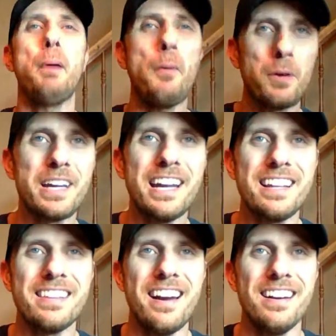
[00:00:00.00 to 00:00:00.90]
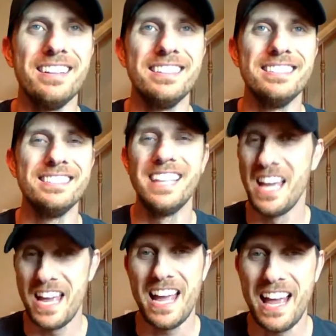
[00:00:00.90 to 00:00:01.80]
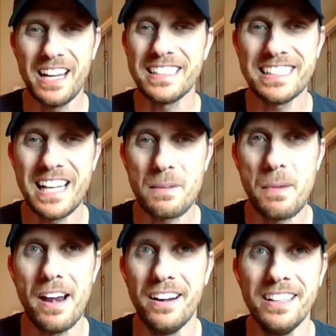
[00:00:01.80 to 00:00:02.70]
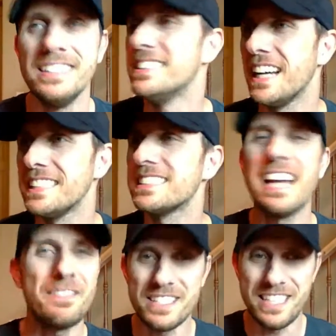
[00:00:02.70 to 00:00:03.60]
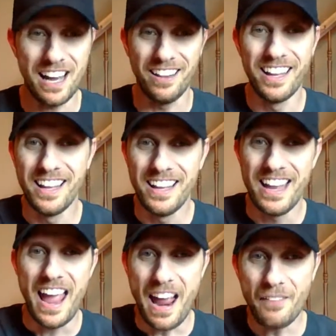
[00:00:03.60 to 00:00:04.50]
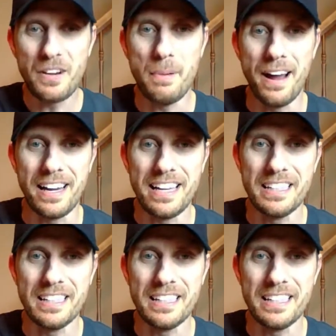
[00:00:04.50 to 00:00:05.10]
we're getting there and it's getting better. I just have to tell everybody